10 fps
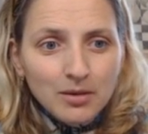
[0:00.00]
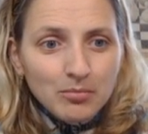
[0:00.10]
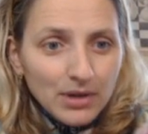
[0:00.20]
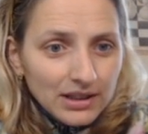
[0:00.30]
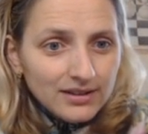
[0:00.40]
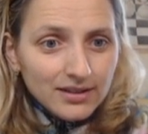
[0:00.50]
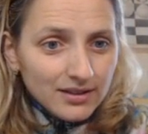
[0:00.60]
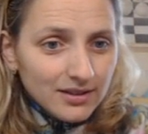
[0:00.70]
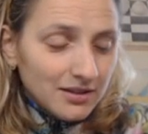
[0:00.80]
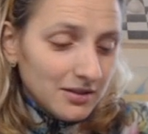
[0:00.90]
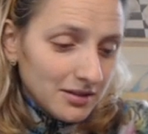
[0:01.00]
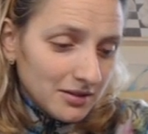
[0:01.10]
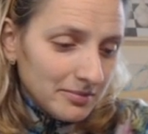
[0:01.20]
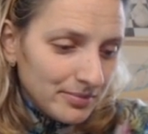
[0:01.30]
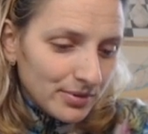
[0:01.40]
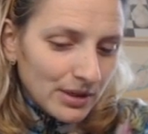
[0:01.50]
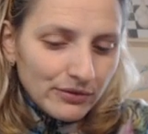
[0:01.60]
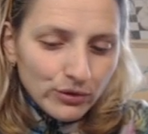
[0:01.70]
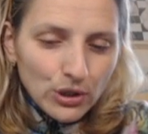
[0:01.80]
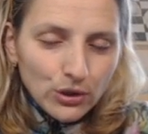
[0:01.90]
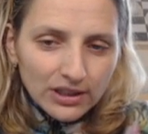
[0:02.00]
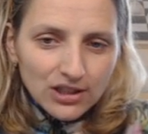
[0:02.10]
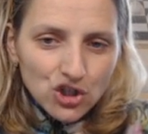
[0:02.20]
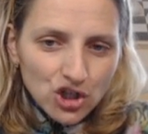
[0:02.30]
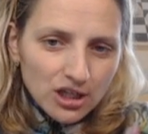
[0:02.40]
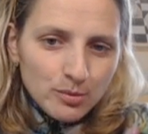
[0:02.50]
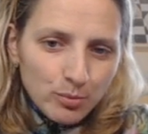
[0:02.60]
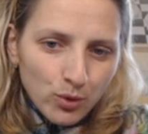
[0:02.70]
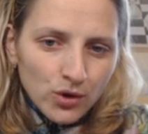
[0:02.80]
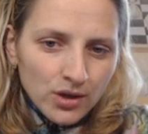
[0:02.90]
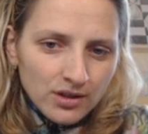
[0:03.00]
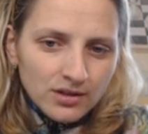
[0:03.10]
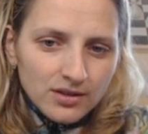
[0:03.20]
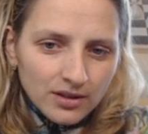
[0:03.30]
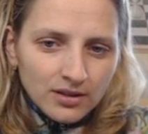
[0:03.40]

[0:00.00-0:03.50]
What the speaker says: But if we look at the chess point,